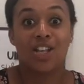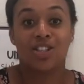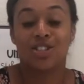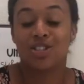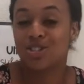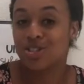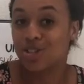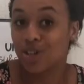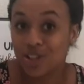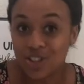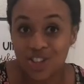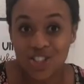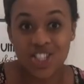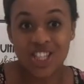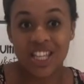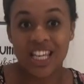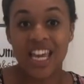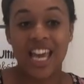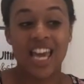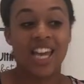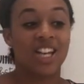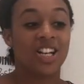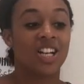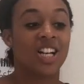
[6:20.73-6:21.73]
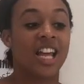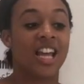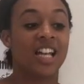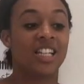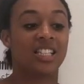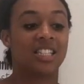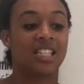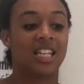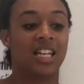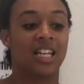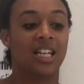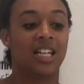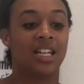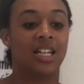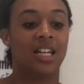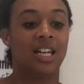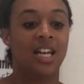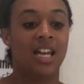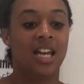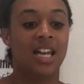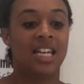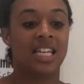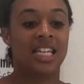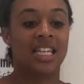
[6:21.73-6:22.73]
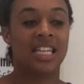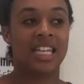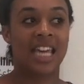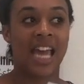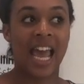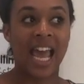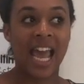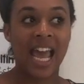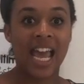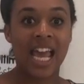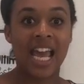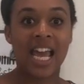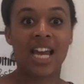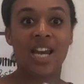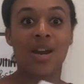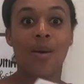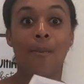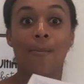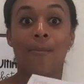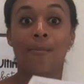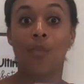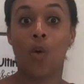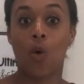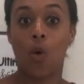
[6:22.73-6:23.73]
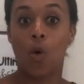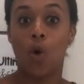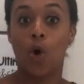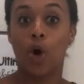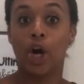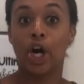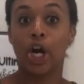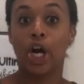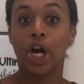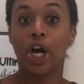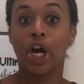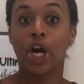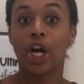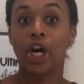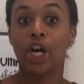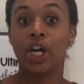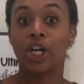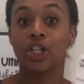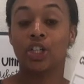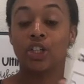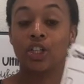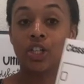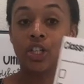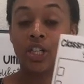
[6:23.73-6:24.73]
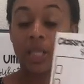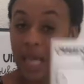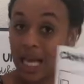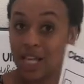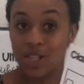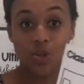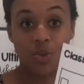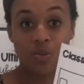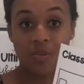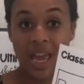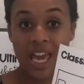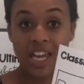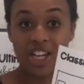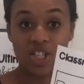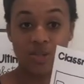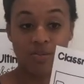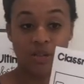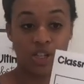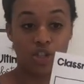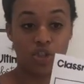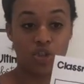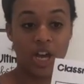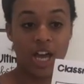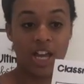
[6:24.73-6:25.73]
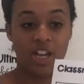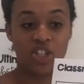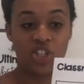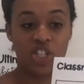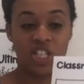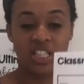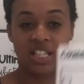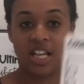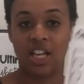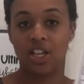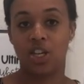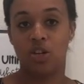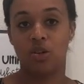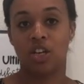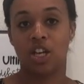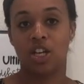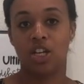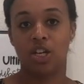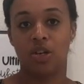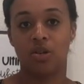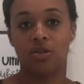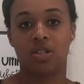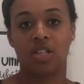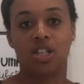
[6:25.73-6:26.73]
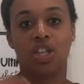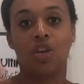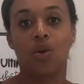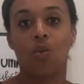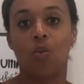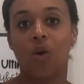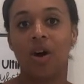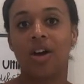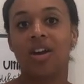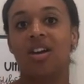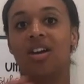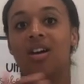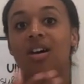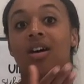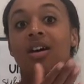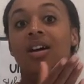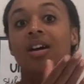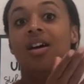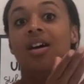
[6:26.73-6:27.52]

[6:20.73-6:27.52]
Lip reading: search the internet to gain more classroom management strategies that you can use. And you want to